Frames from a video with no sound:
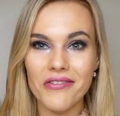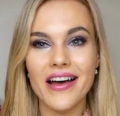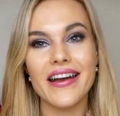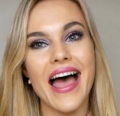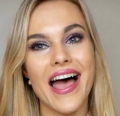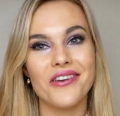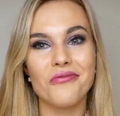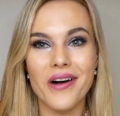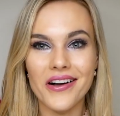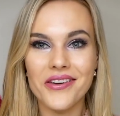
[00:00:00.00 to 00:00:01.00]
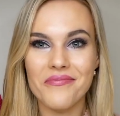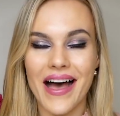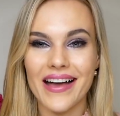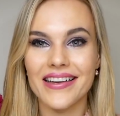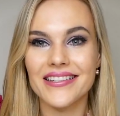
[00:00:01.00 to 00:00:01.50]
everyone and welcome
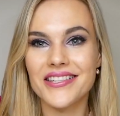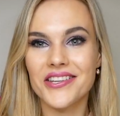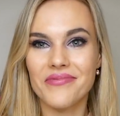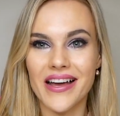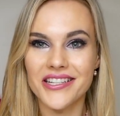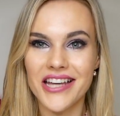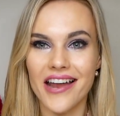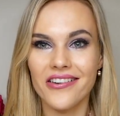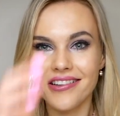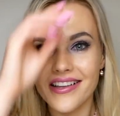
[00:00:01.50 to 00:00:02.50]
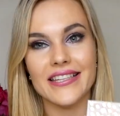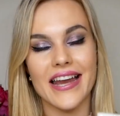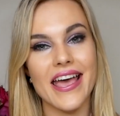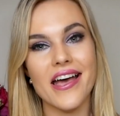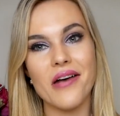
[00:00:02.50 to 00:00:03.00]
back to my channel.
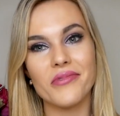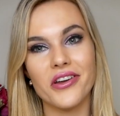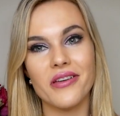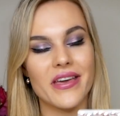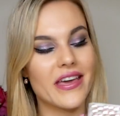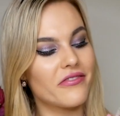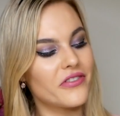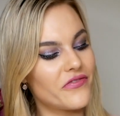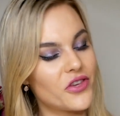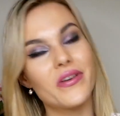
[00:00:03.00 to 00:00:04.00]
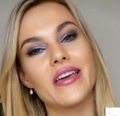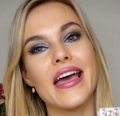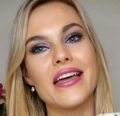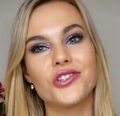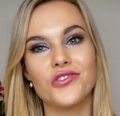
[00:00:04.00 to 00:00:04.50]
Today I'm going to be
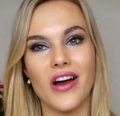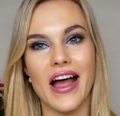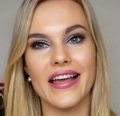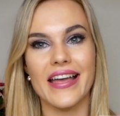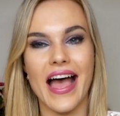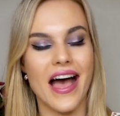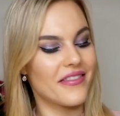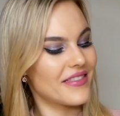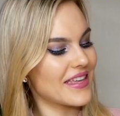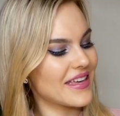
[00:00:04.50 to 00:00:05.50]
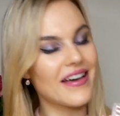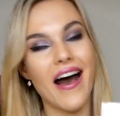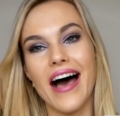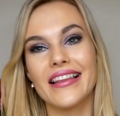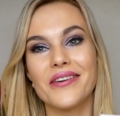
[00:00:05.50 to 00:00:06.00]
reviewing and trying out the
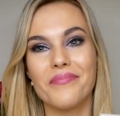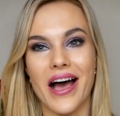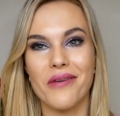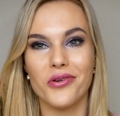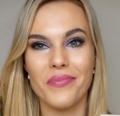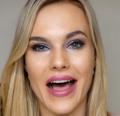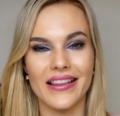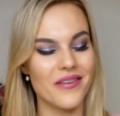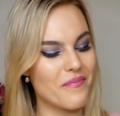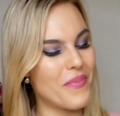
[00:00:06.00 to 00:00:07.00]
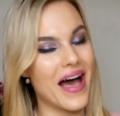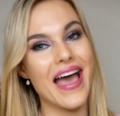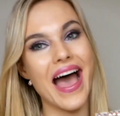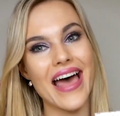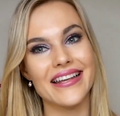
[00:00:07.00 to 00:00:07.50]
Carli Bybel palette
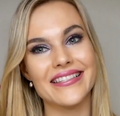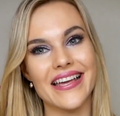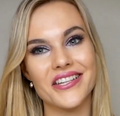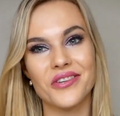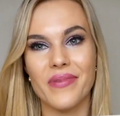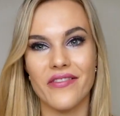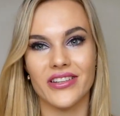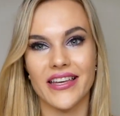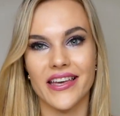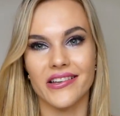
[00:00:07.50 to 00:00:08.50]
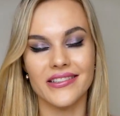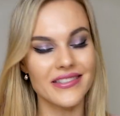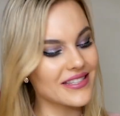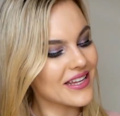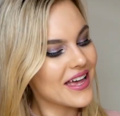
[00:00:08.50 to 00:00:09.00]
by Anastasia Beverly
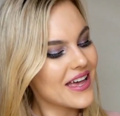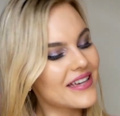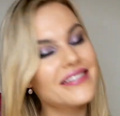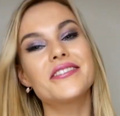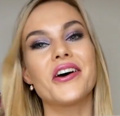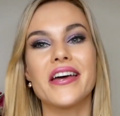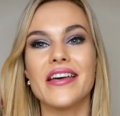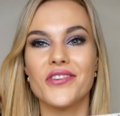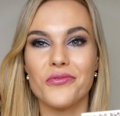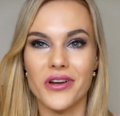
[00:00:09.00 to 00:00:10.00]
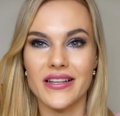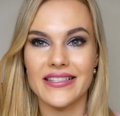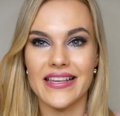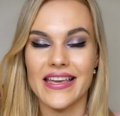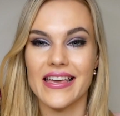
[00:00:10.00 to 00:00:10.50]
Hills. So if you want
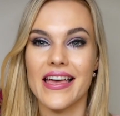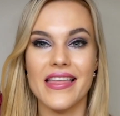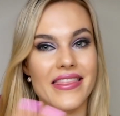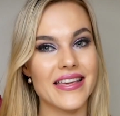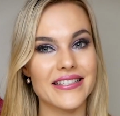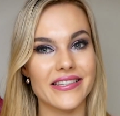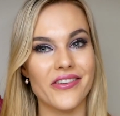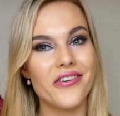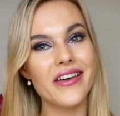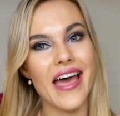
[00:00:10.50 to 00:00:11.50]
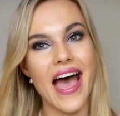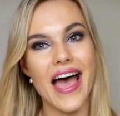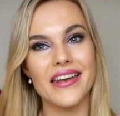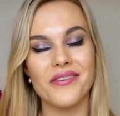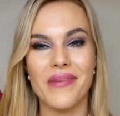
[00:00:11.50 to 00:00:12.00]
to see this look
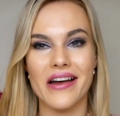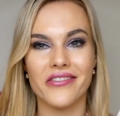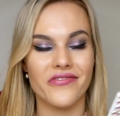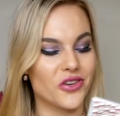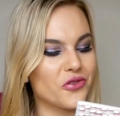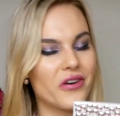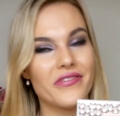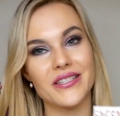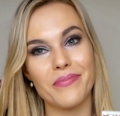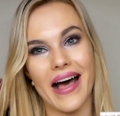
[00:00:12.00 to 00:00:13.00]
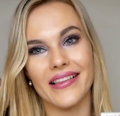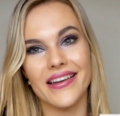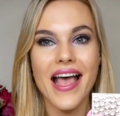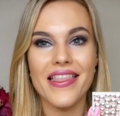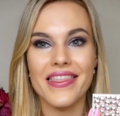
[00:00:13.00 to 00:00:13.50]
and my review of this
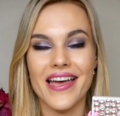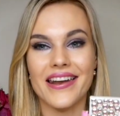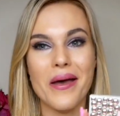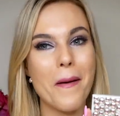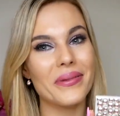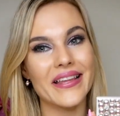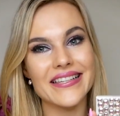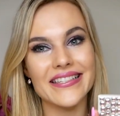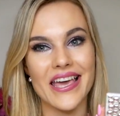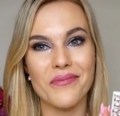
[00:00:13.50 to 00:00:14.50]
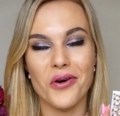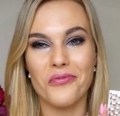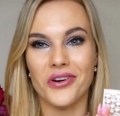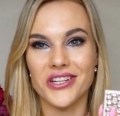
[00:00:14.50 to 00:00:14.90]
palette, then please keep on